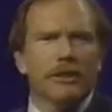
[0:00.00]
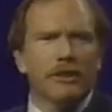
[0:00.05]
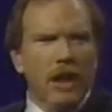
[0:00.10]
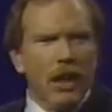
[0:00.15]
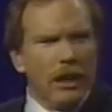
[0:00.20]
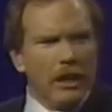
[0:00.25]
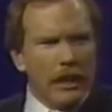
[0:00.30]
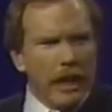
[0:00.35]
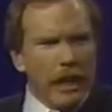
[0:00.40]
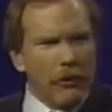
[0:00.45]

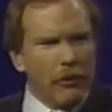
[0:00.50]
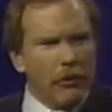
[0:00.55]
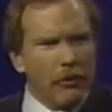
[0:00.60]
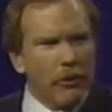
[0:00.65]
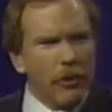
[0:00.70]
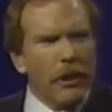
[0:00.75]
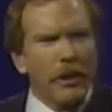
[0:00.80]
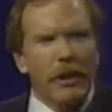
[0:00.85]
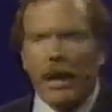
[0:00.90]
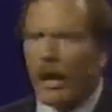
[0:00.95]
study and
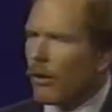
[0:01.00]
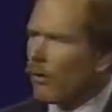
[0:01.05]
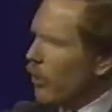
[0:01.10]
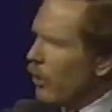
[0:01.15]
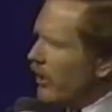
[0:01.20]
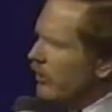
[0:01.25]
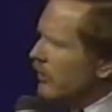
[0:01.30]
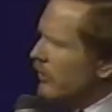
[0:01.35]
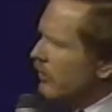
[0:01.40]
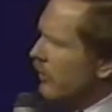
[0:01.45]
think and
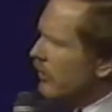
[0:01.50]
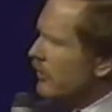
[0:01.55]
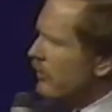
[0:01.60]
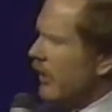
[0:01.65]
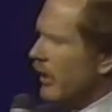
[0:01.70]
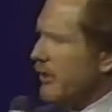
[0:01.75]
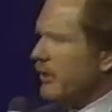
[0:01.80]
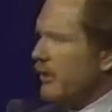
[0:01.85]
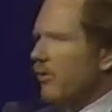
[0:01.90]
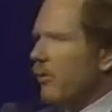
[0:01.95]
reason these
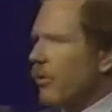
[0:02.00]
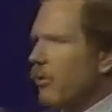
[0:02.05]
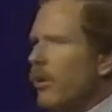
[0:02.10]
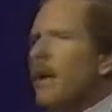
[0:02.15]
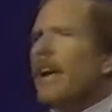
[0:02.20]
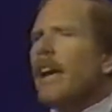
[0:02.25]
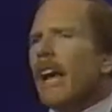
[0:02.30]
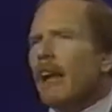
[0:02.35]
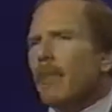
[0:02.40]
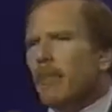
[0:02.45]
things through
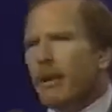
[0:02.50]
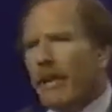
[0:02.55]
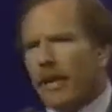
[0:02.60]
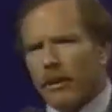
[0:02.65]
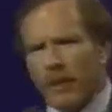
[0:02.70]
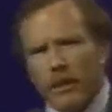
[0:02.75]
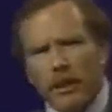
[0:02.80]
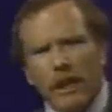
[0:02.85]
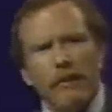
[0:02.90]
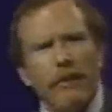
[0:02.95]
and
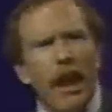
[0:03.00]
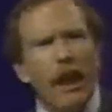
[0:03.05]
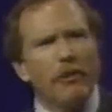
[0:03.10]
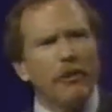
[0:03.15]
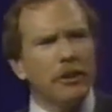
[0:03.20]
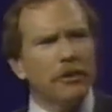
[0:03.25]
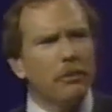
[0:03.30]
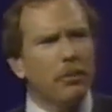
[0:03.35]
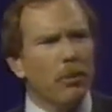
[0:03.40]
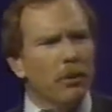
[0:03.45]
begin to live
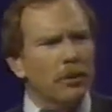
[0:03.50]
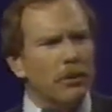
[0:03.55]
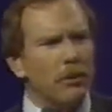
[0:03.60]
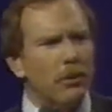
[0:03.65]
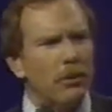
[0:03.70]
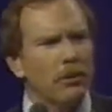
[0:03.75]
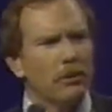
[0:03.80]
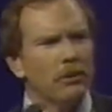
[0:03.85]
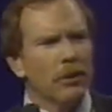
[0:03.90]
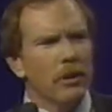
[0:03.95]
out these
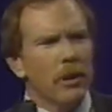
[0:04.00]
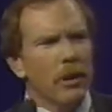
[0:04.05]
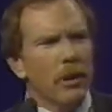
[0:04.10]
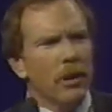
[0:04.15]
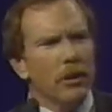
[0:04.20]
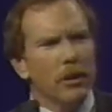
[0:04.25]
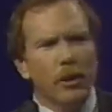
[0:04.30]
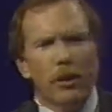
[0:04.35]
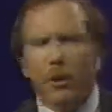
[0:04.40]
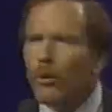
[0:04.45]
principles,
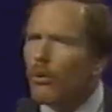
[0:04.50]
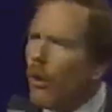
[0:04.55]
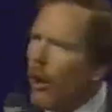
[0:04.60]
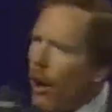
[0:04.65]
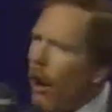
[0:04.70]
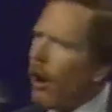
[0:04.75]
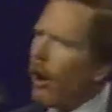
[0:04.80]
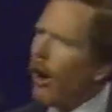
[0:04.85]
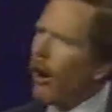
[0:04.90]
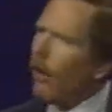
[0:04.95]
you
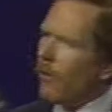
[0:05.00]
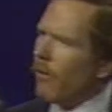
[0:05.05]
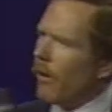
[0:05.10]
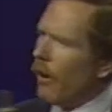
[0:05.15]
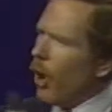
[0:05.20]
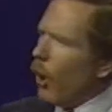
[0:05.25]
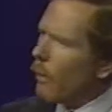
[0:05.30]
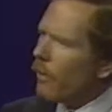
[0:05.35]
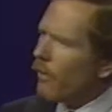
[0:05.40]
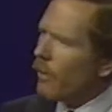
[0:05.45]
are
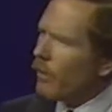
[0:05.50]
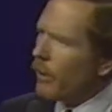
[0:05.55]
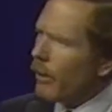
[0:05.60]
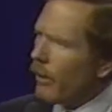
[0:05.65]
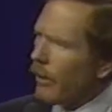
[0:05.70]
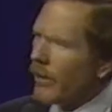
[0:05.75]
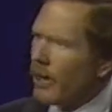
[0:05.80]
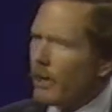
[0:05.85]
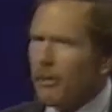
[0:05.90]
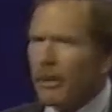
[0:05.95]
the hope of
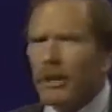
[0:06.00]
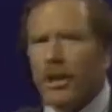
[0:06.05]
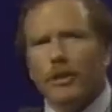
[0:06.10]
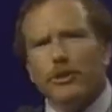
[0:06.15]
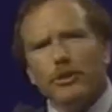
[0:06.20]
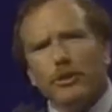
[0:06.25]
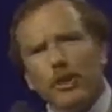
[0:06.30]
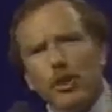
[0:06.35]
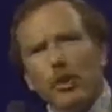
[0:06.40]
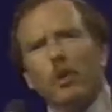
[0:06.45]
America,
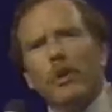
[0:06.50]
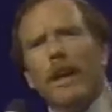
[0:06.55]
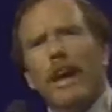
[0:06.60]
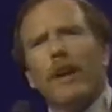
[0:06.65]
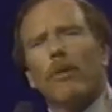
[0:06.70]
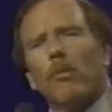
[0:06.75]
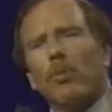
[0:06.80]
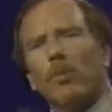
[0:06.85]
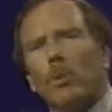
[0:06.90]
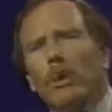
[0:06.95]
because you
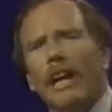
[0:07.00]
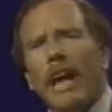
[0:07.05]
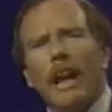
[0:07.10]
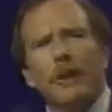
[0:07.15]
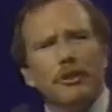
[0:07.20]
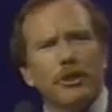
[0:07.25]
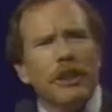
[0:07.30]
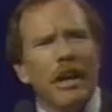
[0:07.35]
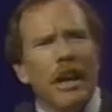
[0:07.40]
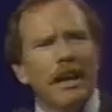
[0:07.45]
can
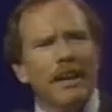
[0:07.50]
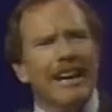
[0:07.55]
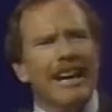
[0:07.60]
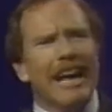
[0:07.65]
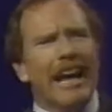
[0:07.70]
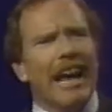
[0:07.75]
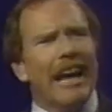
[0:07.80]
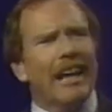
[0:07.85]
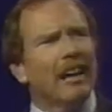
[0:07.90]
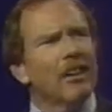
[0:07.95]
re-educate
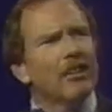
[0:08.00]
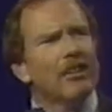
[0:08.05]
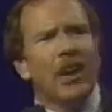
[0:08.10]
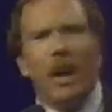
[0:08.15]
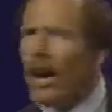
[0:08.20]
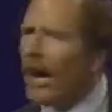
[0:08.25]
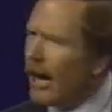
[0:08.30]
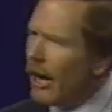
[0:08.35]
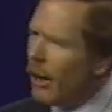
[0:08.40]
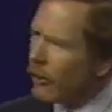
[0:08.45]
an
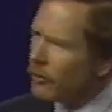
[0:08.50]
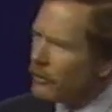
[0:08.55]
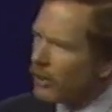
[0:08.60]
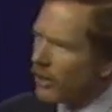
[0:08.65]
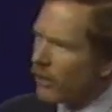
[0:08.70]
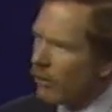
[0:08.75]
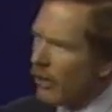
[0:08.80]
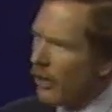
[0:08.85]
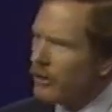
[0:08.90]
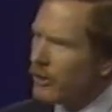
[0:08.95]
entire
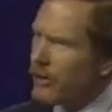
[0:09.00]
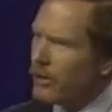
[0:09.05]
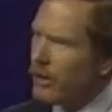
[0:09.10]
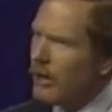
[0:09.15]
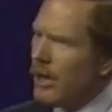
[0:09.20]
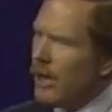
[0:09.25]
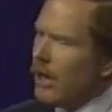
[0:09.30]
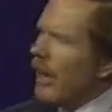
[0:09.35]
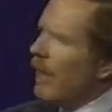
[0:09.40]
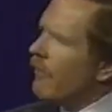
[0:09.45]
generation,
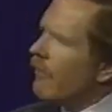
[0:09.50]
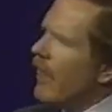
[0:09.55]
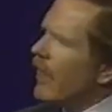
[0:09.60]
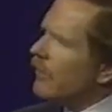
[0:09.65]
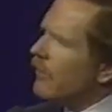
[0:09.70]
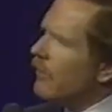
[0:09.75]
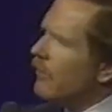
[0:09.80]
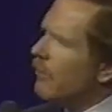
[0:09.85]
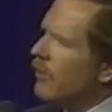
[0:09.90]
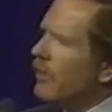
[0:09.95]
and
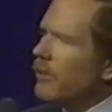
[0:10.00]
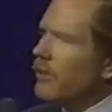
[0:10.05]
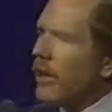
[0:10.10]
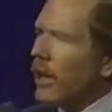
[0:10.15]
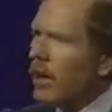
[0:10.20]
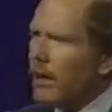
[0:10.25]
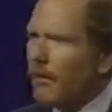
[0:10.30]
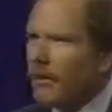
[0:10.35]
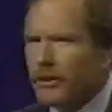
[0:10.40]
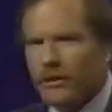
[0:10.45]
that can be
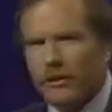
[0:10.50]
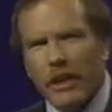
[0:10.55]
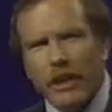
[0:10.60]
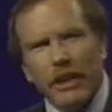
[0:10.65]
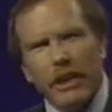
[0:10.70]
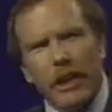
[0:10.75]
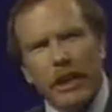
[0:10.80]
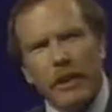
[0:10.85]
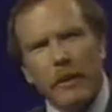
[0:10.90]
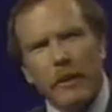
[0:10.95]
done in this
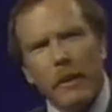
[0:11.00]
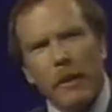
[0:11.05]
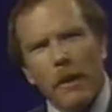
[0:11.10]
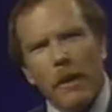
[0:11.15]
decade.